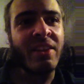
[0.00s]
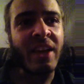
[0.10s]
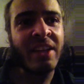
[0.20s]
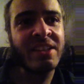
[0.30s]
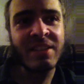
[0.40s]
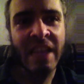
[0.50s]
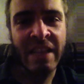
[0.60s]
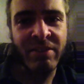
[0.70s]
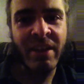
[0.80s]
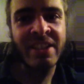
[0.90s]
That's
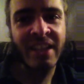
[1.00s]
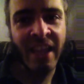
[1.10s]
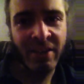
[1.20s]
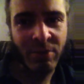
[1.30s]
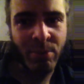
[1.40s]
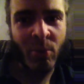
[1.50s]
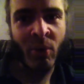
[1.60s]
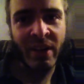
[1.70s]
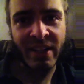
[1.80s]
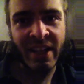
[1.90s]
investigative
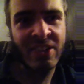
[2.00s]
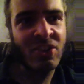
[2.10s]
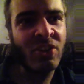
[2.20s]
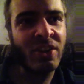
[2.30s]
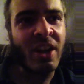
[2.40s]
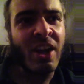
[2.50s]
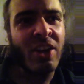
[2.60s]
reporting. That's good.